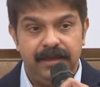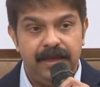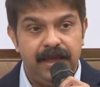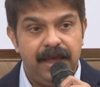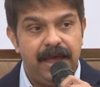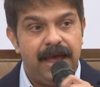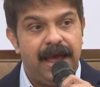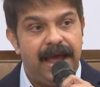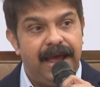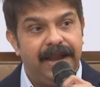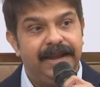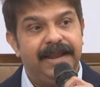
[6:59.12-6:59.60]

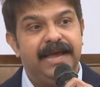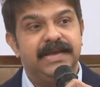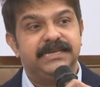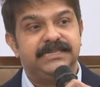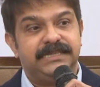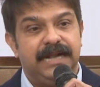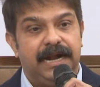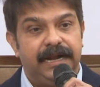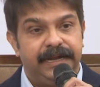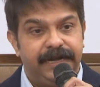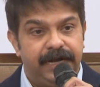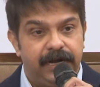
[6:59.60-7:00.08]
And I
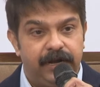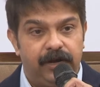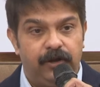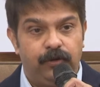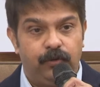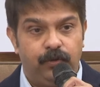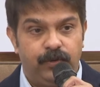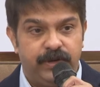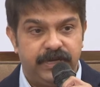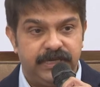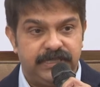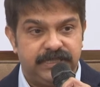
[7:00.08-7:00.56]
started a
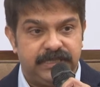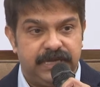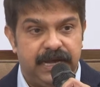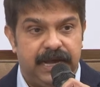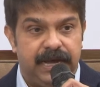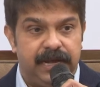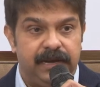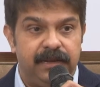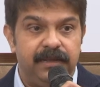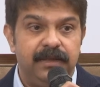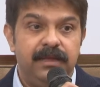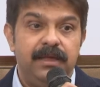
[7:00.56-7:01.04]
tourist
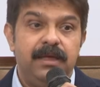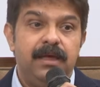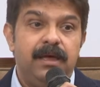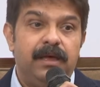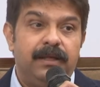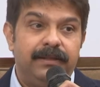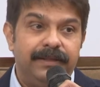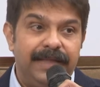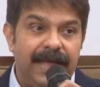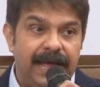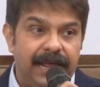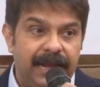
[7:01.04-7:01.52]
car.
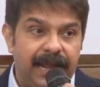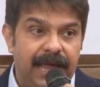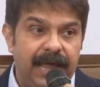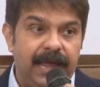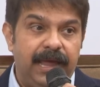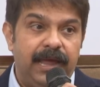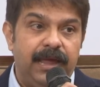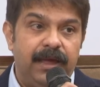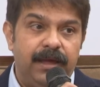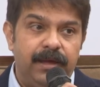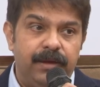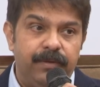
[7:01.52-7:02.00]
Then
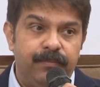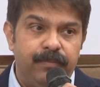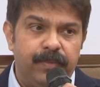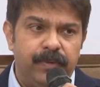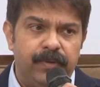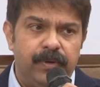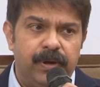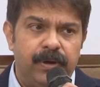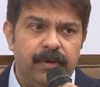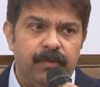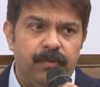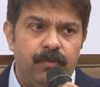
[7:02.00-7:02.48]
I
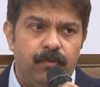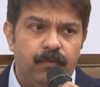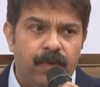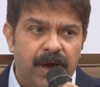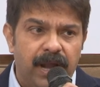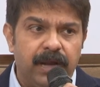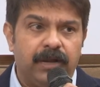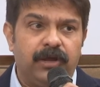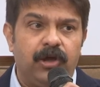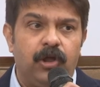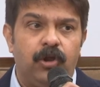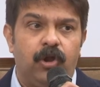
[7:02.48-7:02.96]
uh,
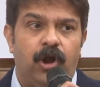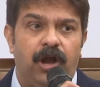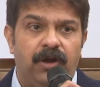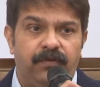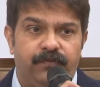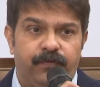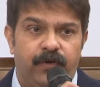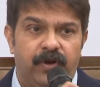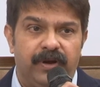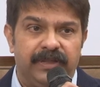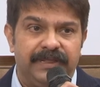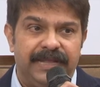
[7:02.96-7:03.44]
work a lot
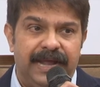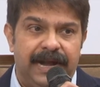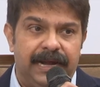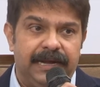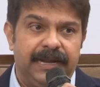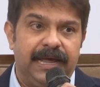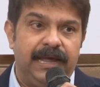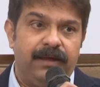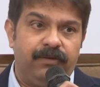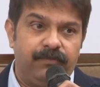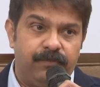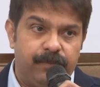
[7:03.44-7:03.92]
for that.
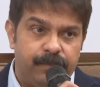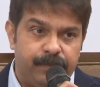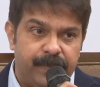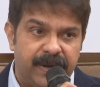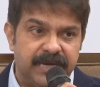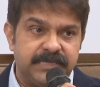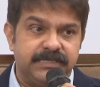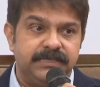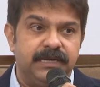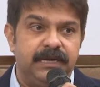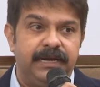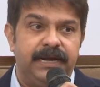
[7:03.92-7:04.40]
I
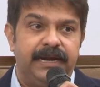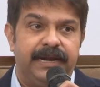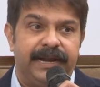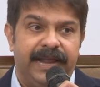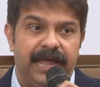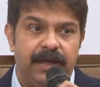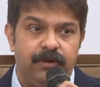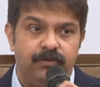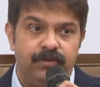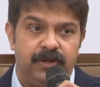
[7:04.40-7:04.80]
personally drive the